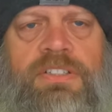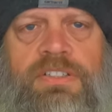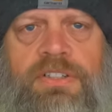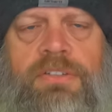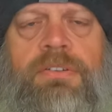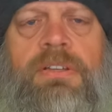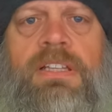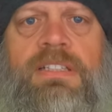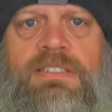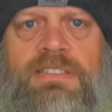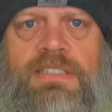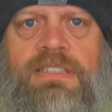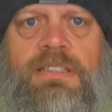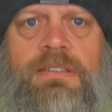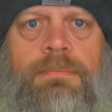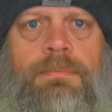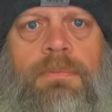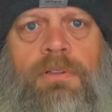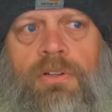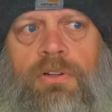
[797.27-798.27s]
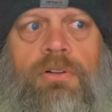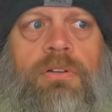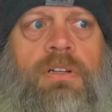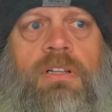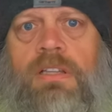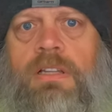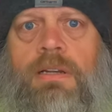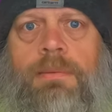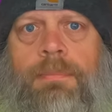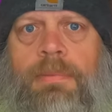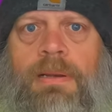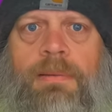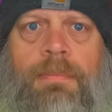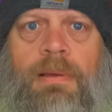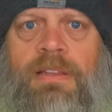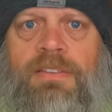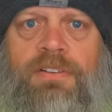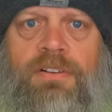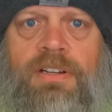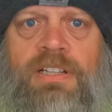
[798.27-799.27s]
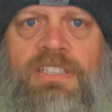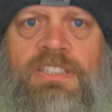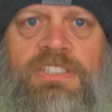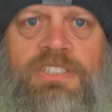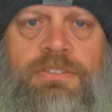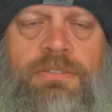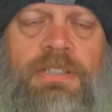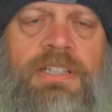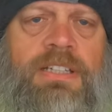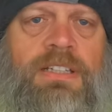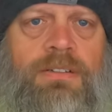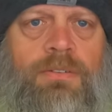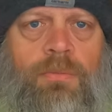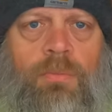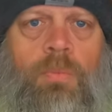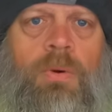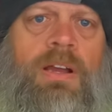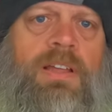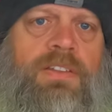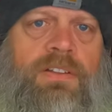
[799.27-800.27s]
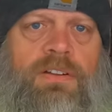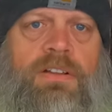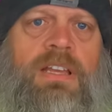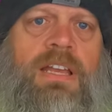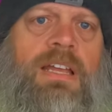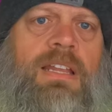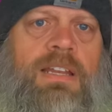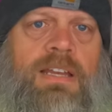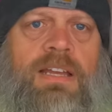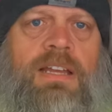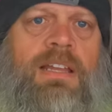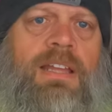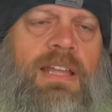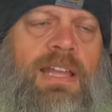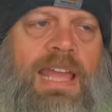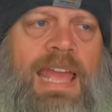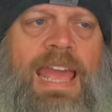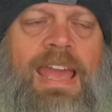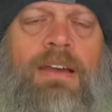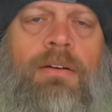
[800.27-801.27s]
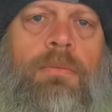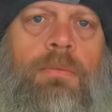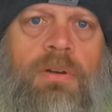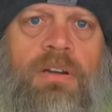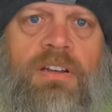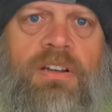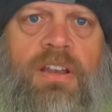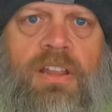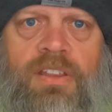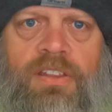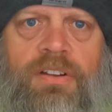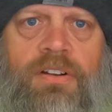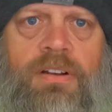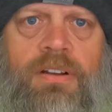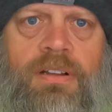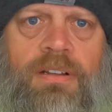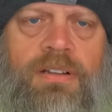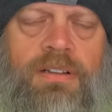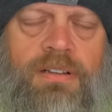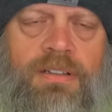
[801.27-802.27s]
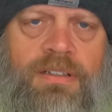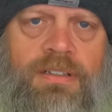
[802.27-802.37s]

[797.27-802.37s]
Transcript: You do get to learn a little bit about their history and why they're kind of at one another